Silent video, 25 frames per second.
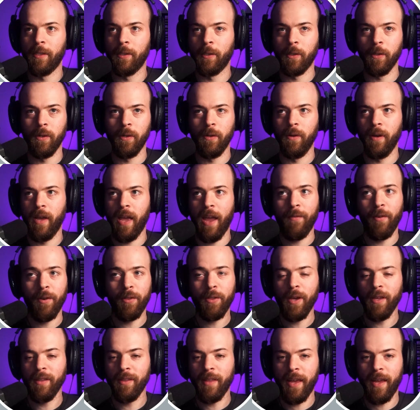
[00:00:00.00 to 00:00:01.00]
to
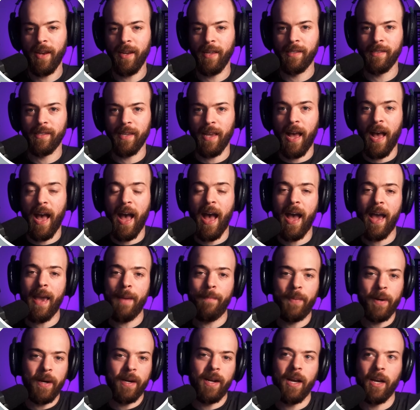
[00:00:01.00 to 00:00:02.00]
everything that it's a high
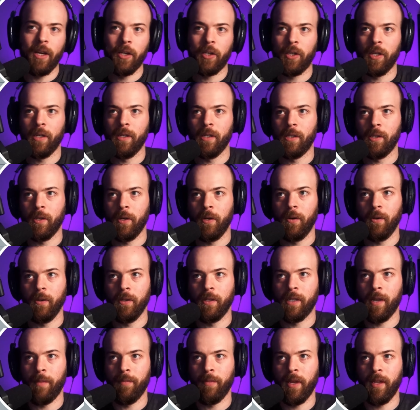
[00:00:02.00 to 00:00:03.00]
percussion, so
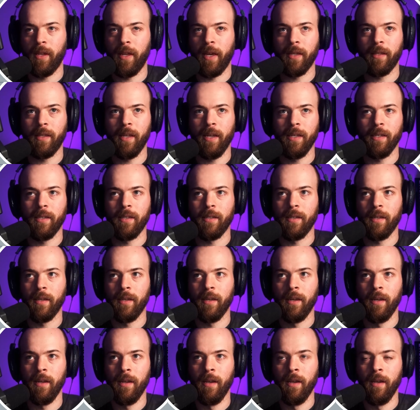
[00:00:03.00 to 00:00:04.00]
something like this,
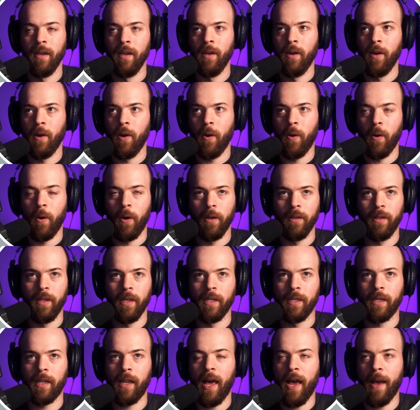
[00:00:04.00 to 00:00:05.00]
or
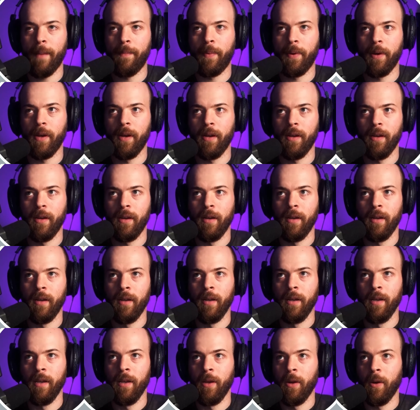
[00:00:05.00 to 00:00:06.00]
this clap,
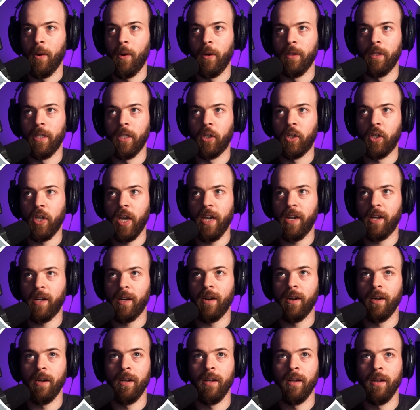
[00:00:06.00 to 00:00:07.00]
or this
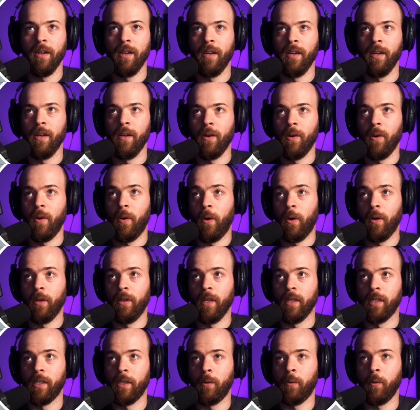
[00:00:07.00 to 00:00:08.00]
shaker, or
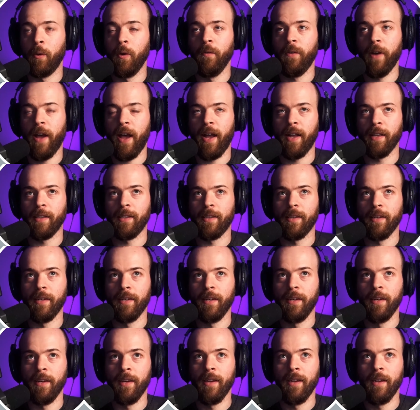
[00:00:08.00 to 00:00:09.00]
this groove hat.
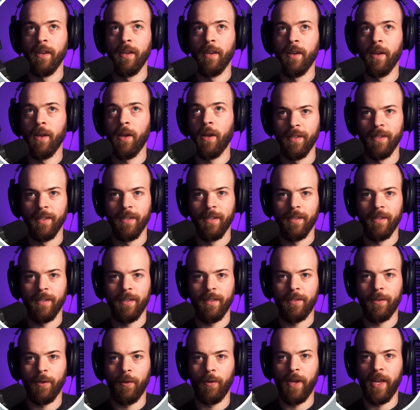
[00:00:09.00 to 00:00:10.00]

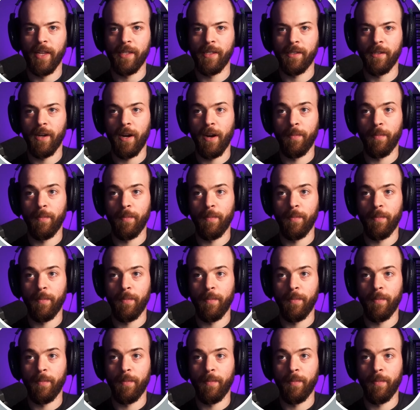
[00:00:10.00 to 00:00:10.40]
So let's start